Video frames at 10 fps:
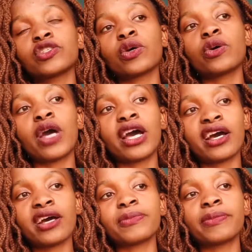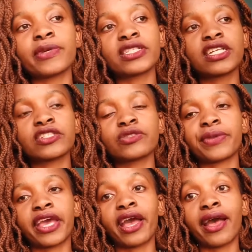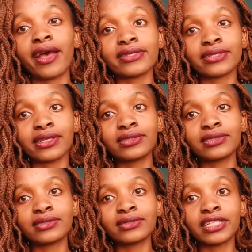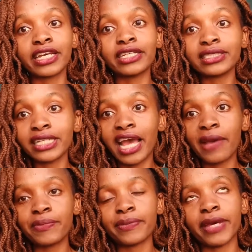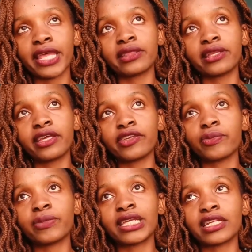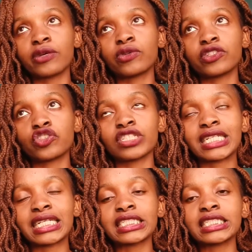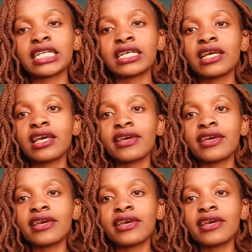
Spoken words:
So, a happy birthday to my cousin, Kendi. Happy birthday. Your birthday was on Saturday.